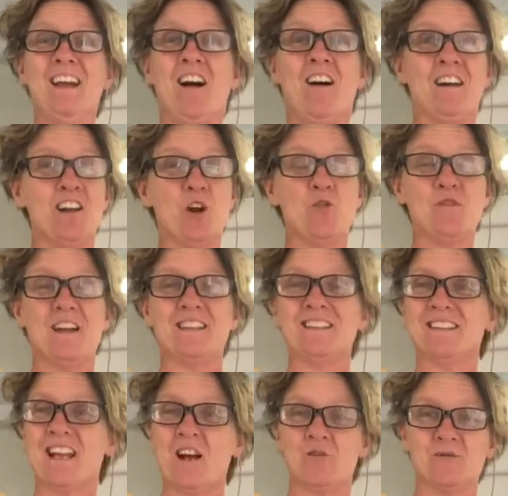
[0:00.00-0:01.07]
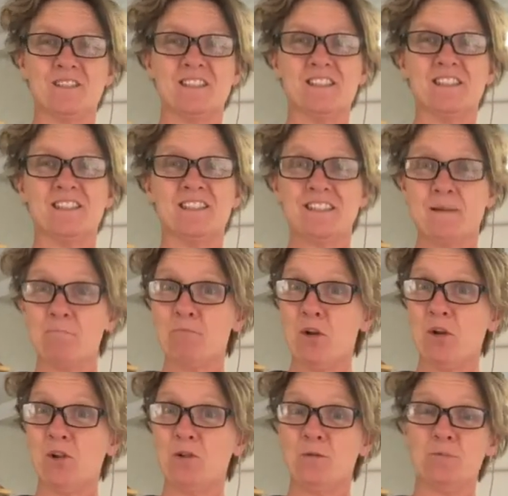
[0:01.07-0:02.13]
I know that sounds
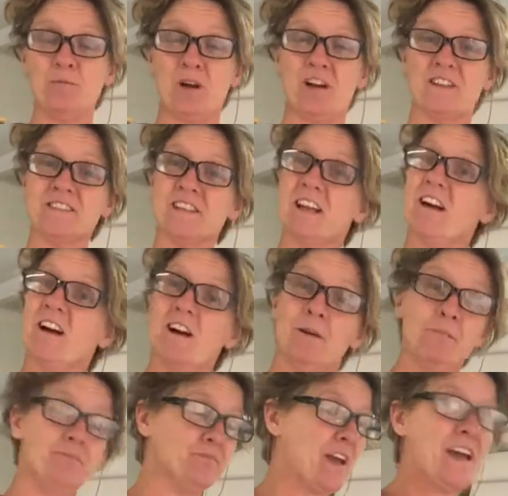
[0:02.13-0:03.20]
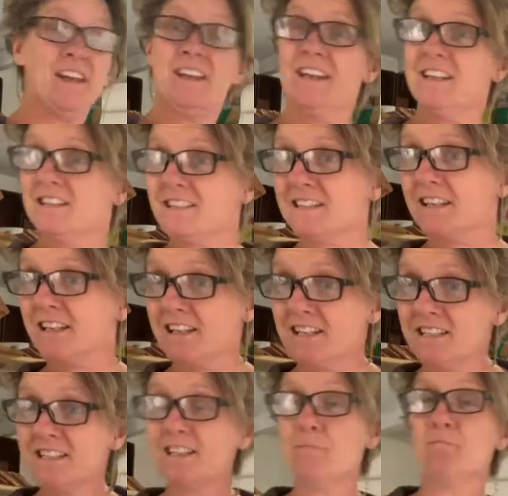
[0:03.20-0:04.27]
simple, but and it
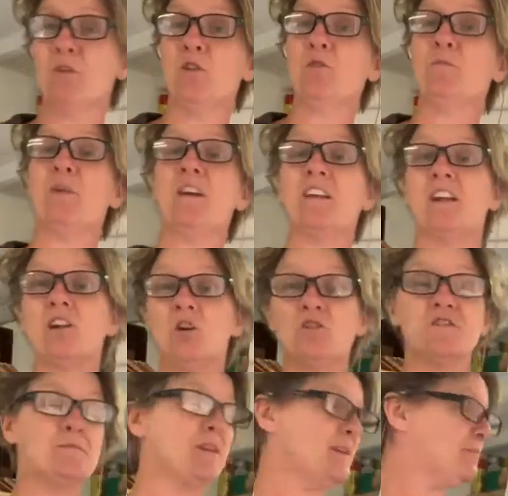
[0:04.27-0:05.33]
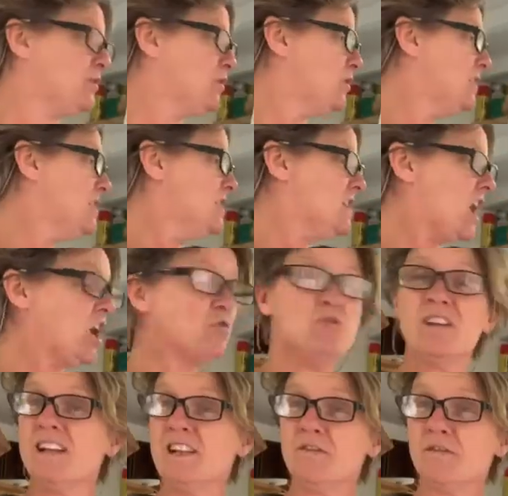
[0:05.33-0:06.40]
is simple, but a lot of people are
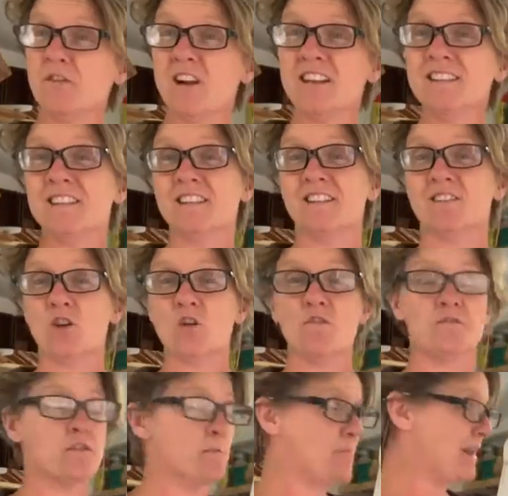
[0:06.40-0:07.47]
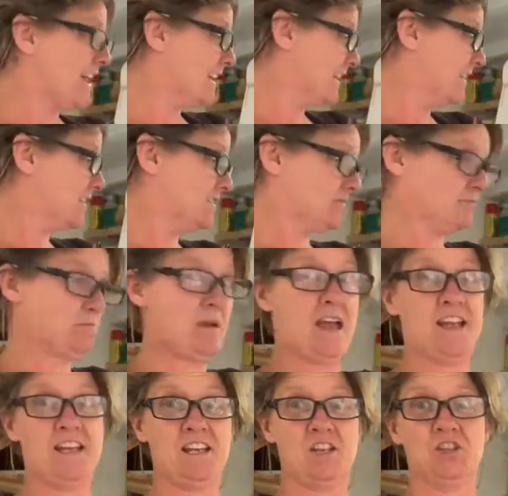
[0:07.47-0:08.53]
really frightened of the blank
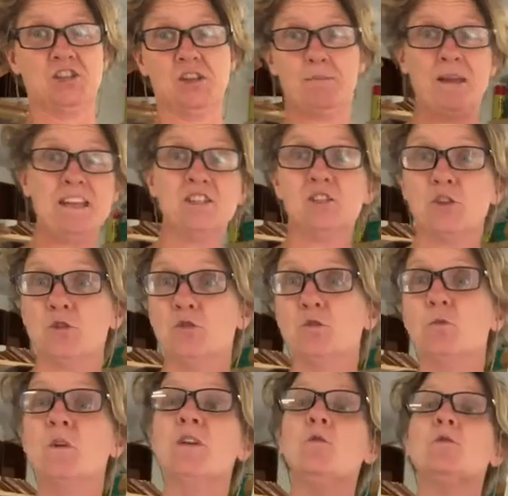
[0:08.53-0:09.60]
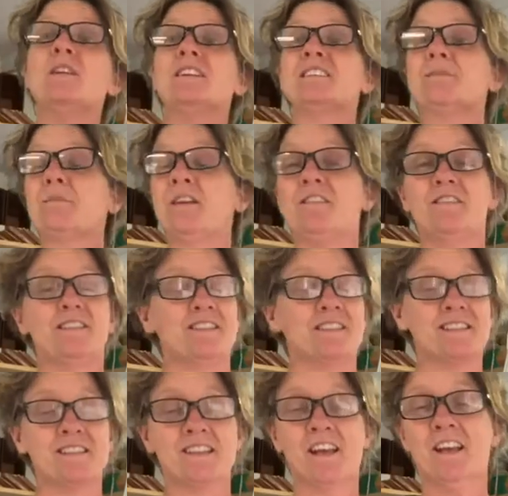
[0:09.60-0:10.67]
page. Me too. We all
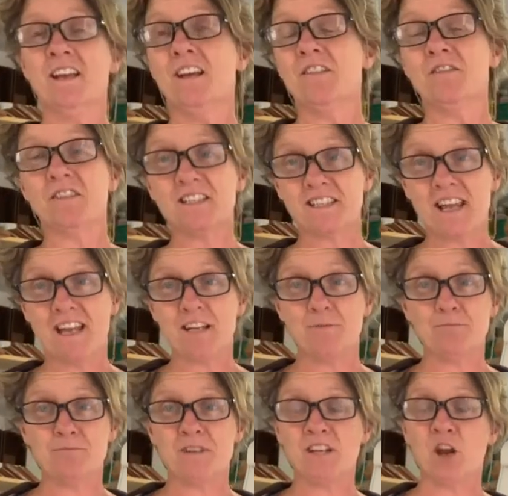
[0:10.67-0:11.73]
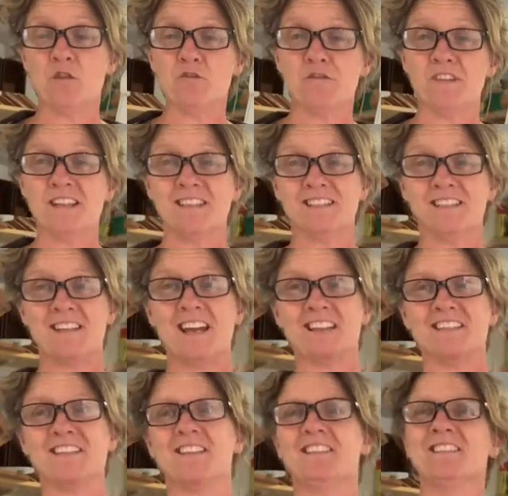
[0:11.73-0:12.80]
experience the same, you know, fears and
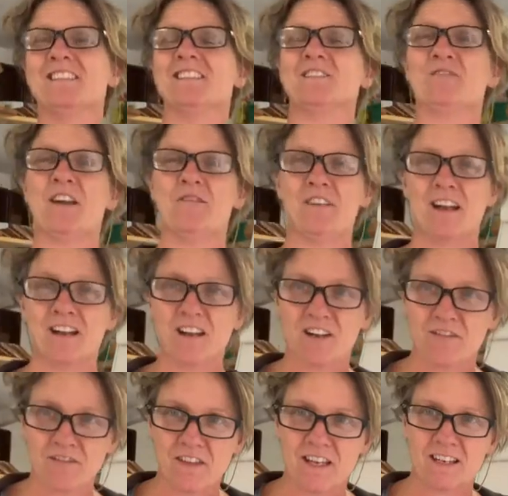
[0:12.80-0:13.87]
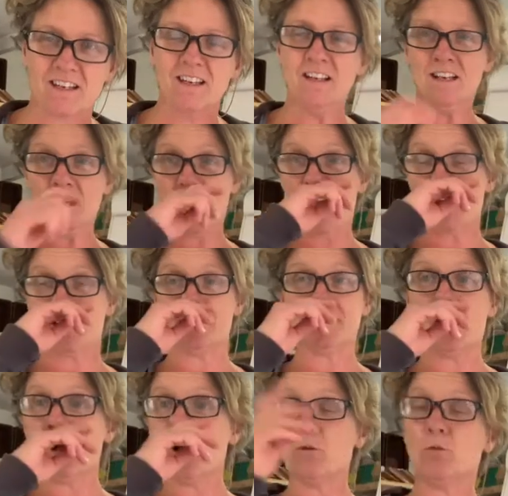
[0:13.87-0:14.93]
anxieties around that kind of thing. And
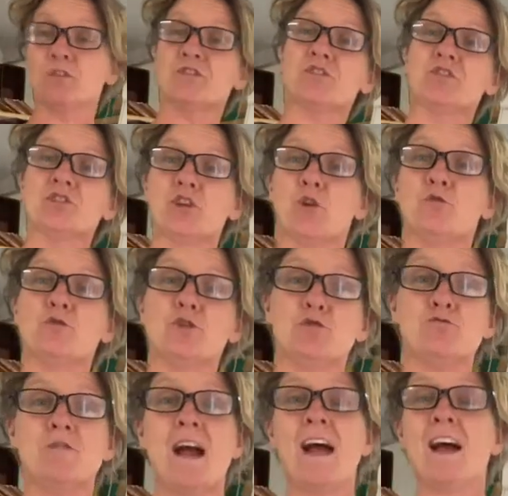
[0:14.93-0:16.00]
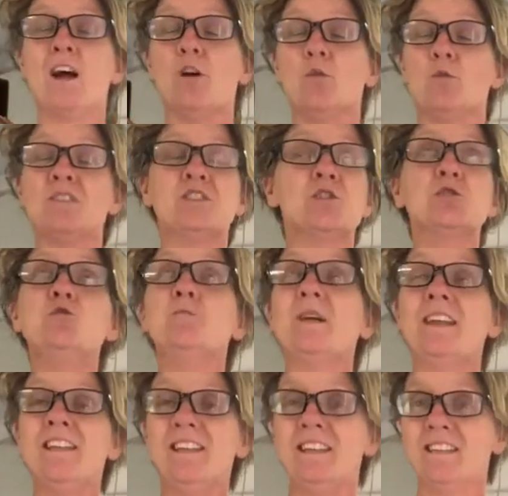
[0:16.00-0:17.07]
I want to show you how super
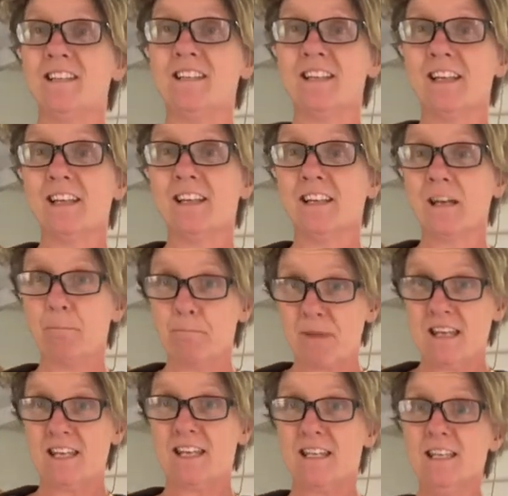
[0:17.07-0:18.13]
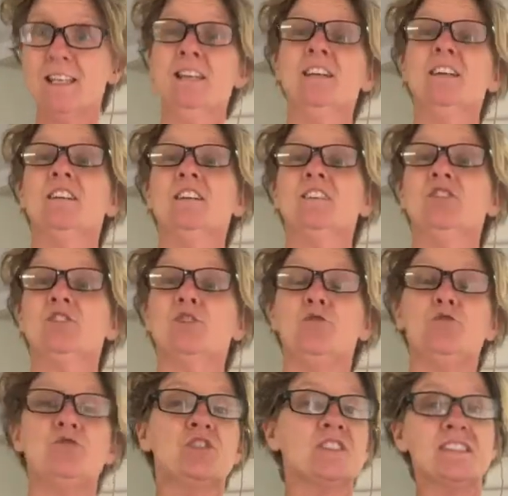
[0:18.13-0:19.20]
easy it can be to
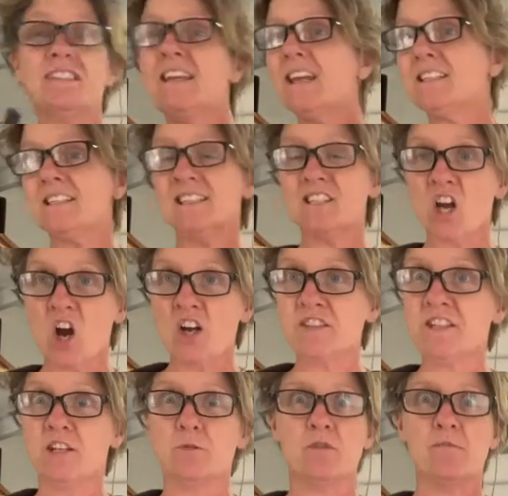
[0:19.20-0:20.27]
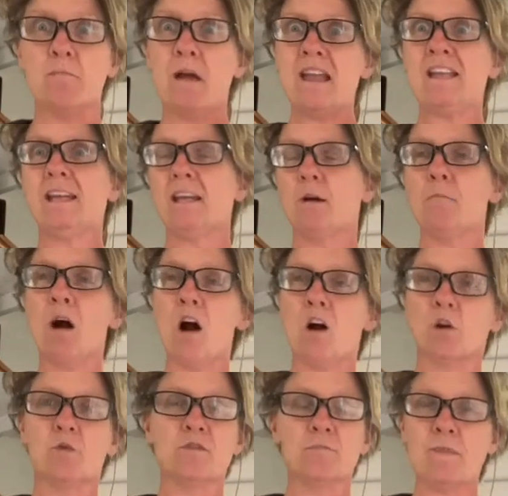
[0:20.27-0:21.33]
just get started with making a
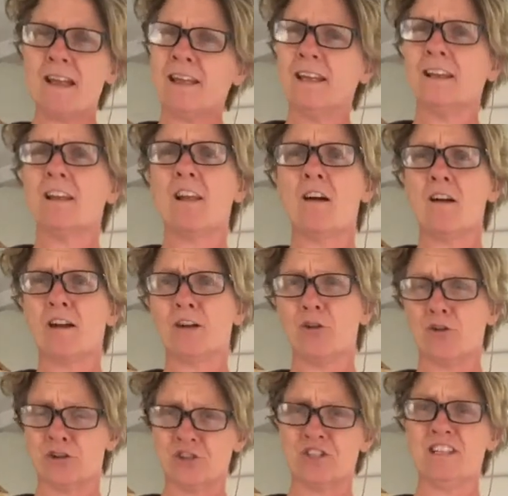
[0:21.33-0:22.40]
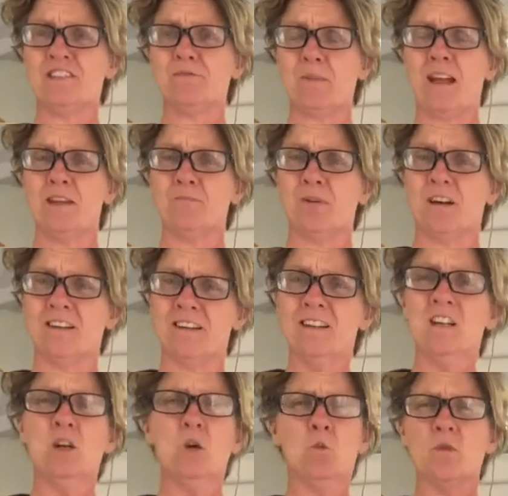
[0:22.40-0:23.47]
mark, with making a line on a sheet of paper
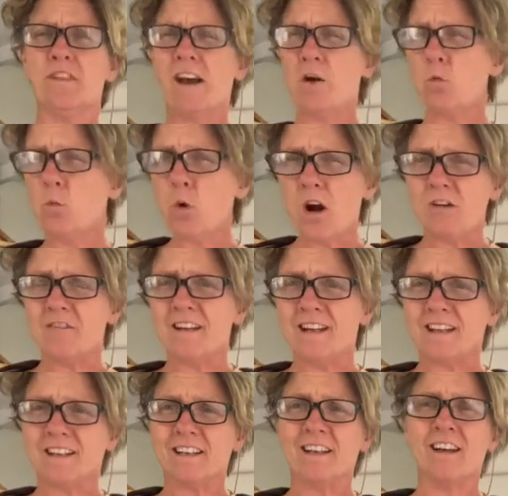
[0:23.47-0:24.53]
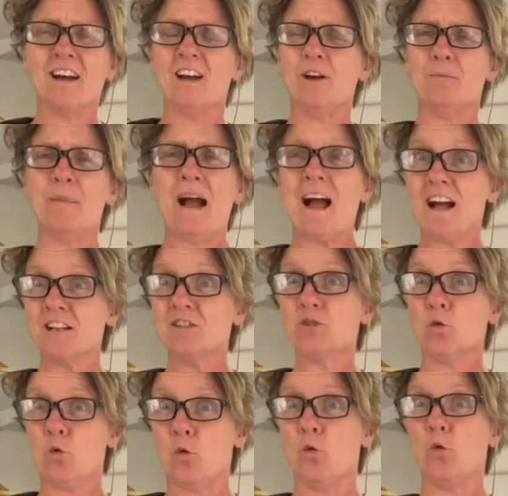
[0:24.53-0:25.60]
without worrying at
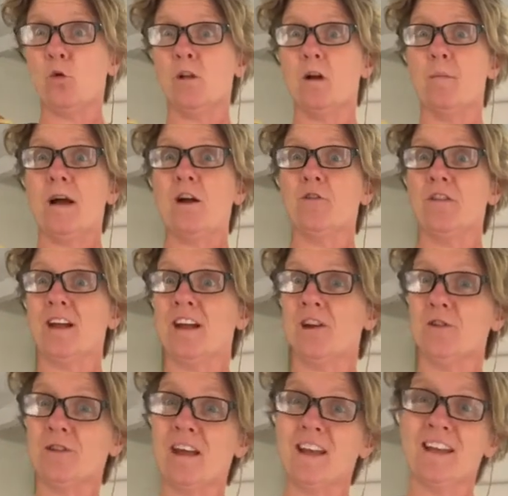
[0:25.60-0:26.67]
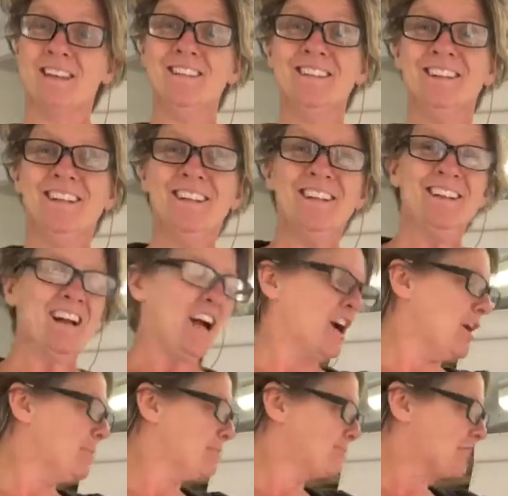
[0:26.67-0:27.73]
all about that, okay?
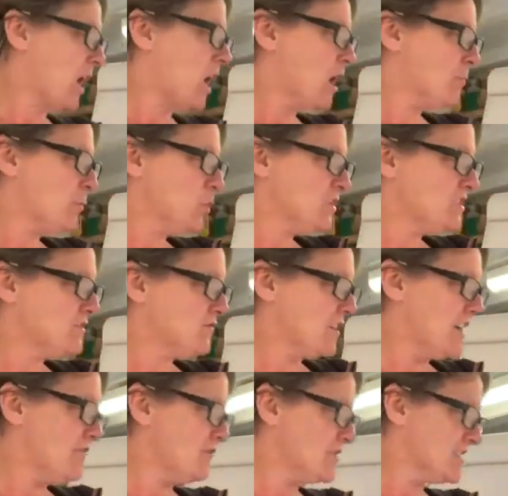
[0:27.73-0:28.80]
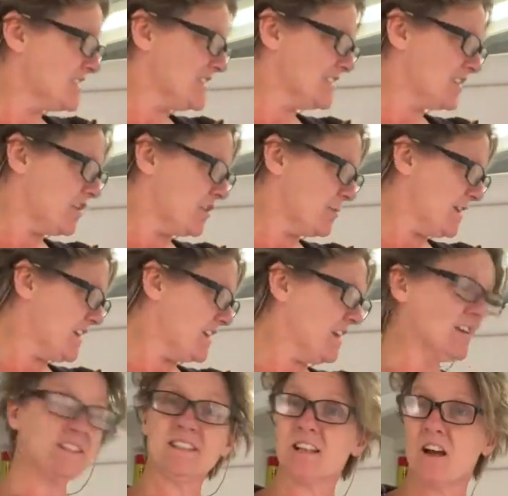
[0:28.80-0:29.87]
Our point of reference is going to be
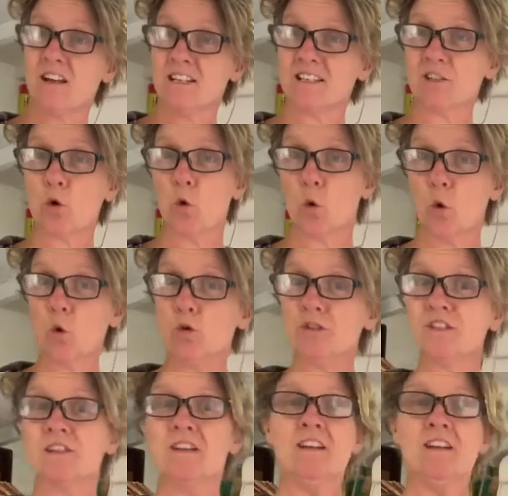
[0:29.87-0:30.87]
Assize Court.